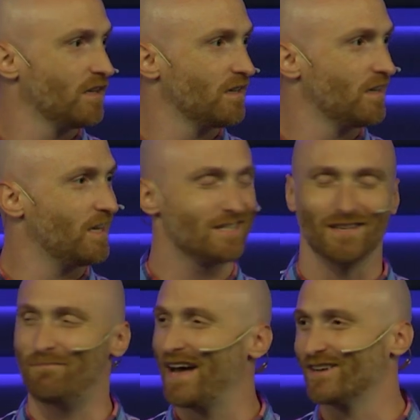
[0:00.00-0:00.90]
He's the
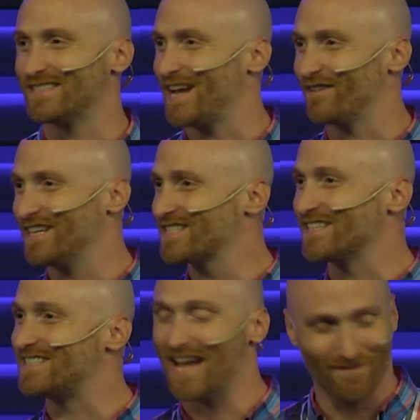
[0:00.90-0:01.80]
better David. He's the
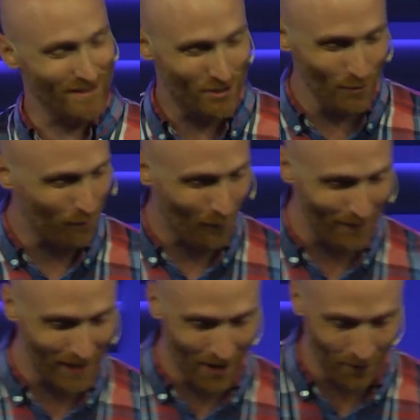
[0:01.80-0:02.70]
David
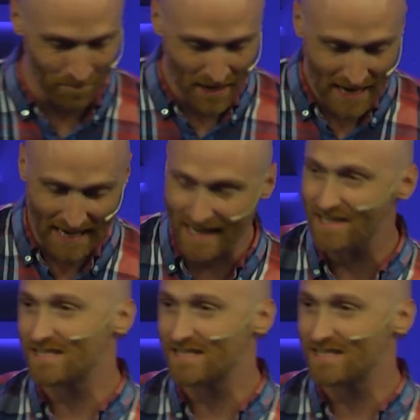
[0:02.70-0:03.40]
2.0. He's